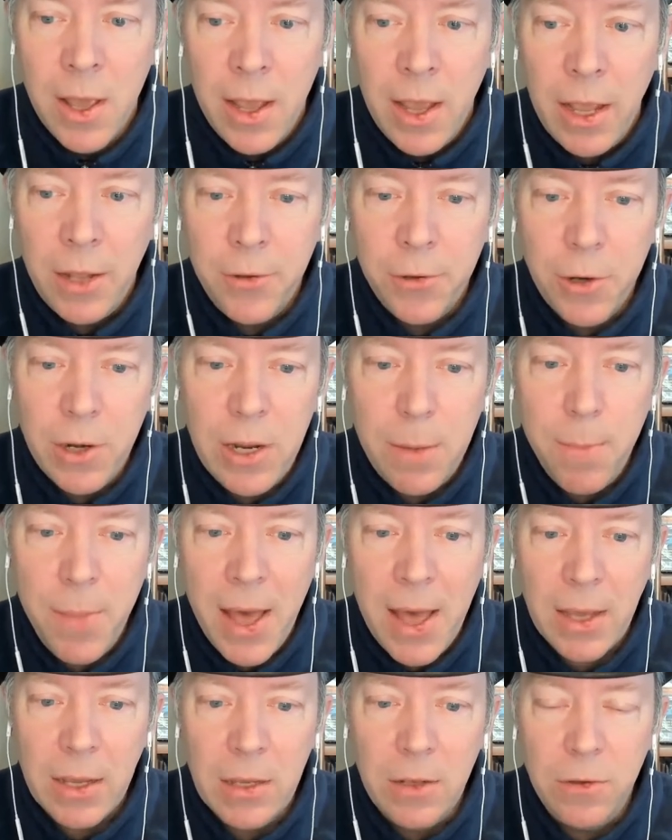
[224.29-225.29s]
and turning it
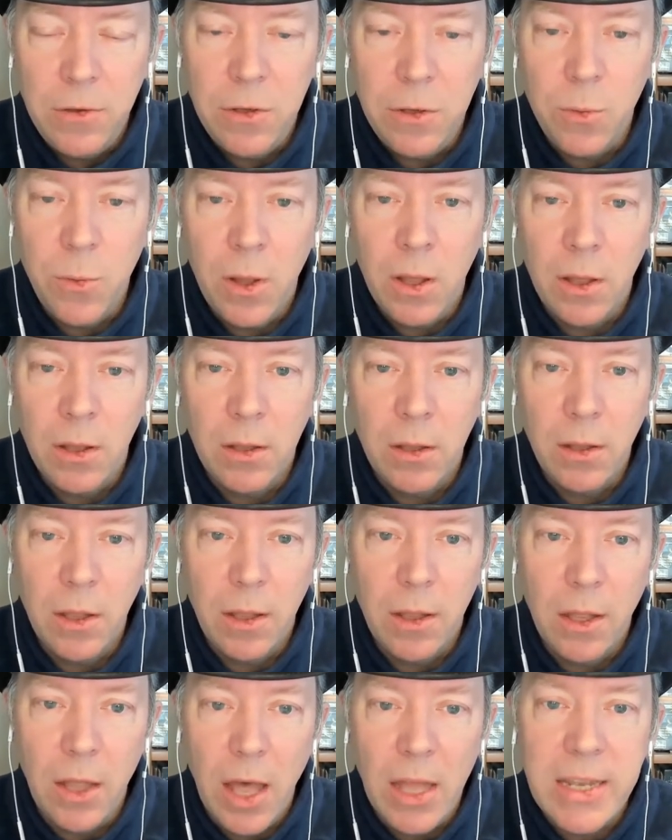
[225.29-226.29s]
back into
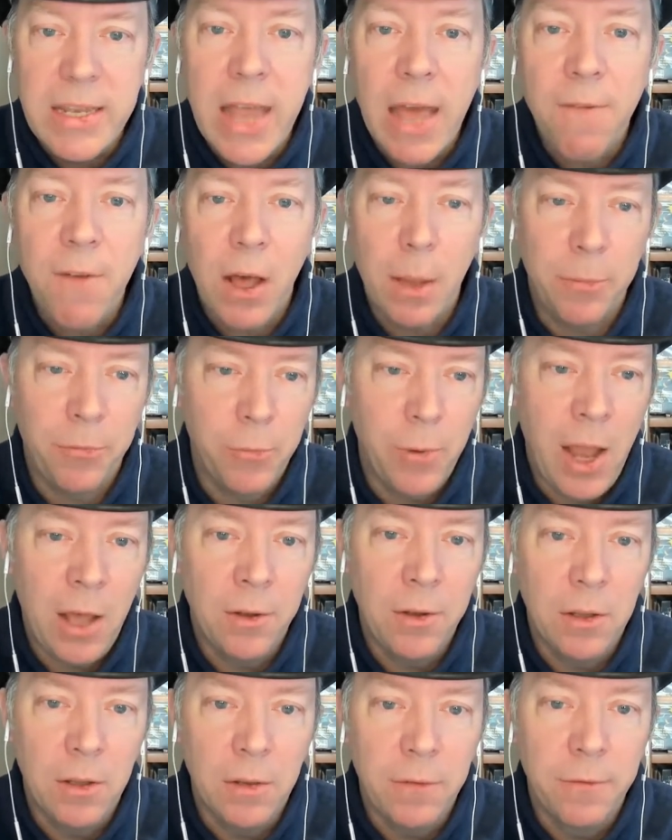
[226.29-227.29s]
a, a DevOps
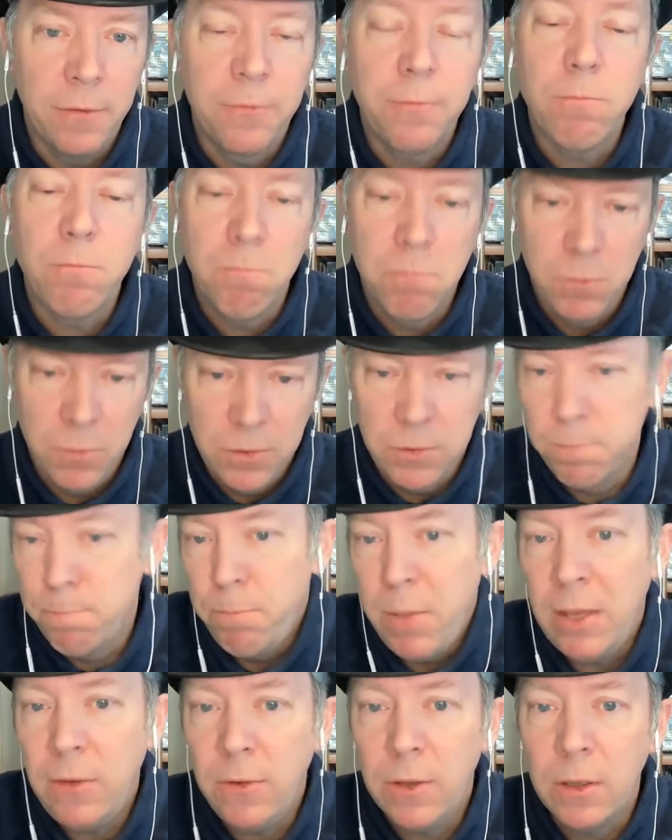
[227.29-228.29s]
route of
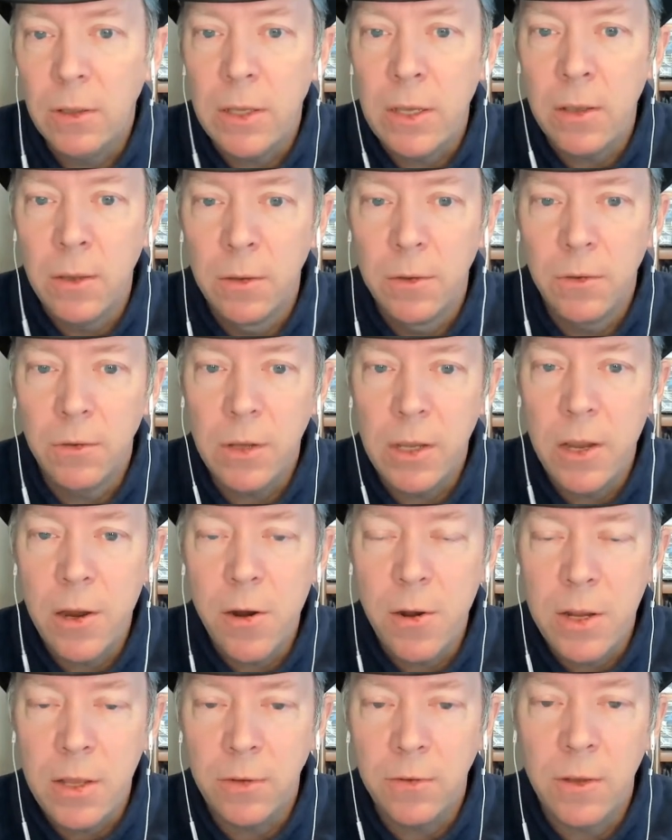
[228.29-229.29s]
basically
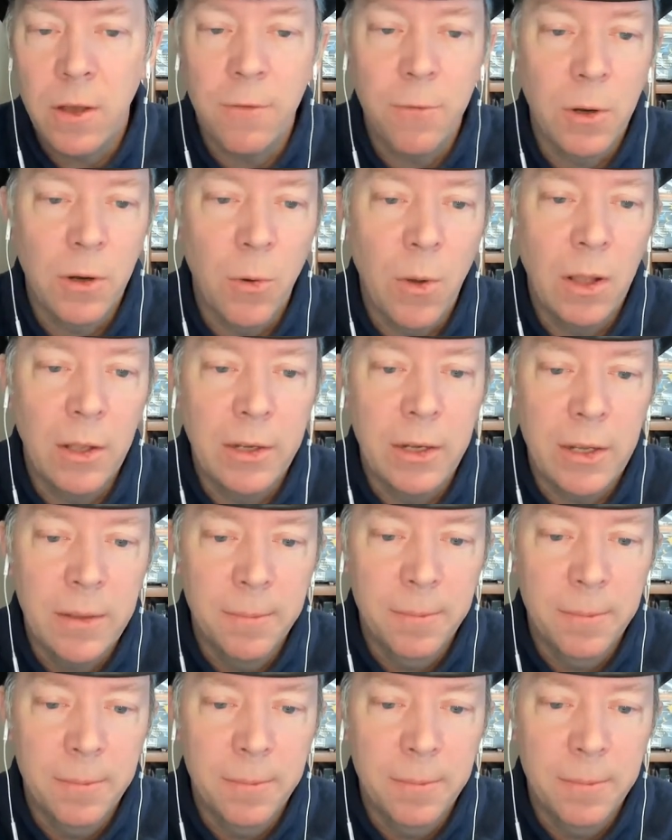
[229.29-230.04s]
security is software quality.